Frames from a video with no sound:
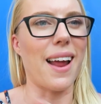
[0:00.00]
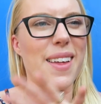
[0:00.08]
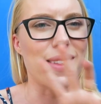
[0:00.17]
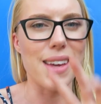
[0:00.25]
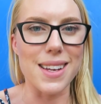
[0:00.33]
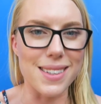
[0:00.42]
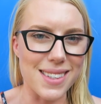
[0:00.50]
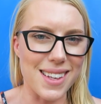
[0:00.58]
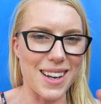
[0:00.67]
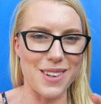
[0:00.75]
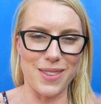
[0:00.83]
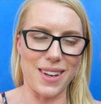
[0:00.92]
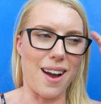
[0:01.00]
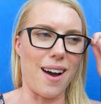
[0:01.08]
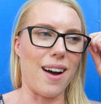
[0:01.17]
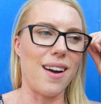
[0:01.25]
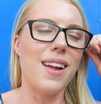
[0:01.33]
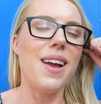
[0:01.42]
like the inside of the
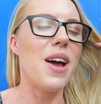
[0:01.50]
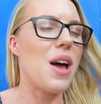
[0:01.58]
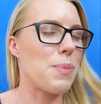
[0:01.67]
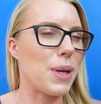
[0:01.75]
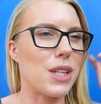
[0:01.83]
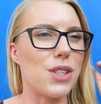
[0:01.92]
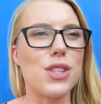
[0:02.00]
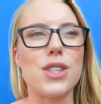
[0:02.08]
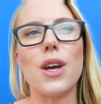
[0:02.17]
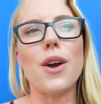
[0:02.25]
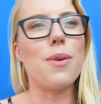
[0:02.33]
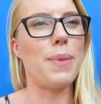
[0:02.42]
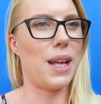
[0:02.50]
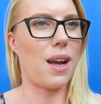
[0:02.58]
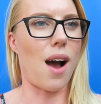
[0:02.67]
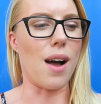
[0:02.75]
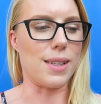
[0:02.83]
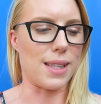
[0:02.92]
car, but there's so many
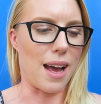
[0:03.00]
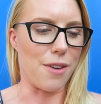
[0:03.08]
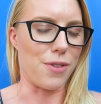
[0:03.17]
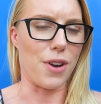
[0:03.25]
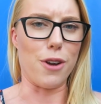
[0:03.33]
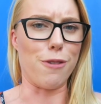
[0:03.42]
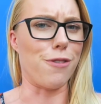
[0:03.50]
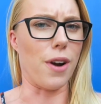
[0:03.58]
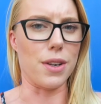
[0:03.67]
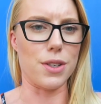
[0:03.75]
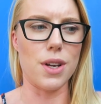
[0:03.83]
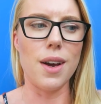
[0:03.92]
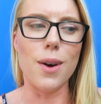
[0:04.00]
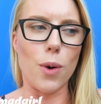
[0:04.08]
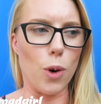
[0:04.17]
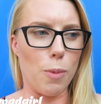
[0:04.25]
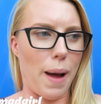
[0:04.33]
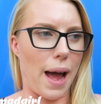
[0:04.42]
cars that have no front
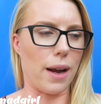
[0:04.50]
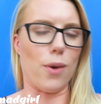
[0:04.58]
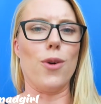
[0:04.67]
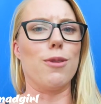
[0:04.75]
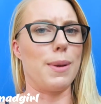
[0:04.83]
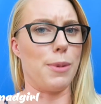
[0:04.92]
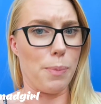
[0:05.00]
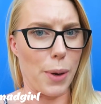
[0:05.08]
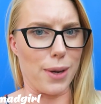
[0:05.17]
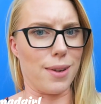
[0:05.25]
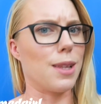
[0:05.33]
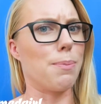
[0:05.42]
or back or maybe both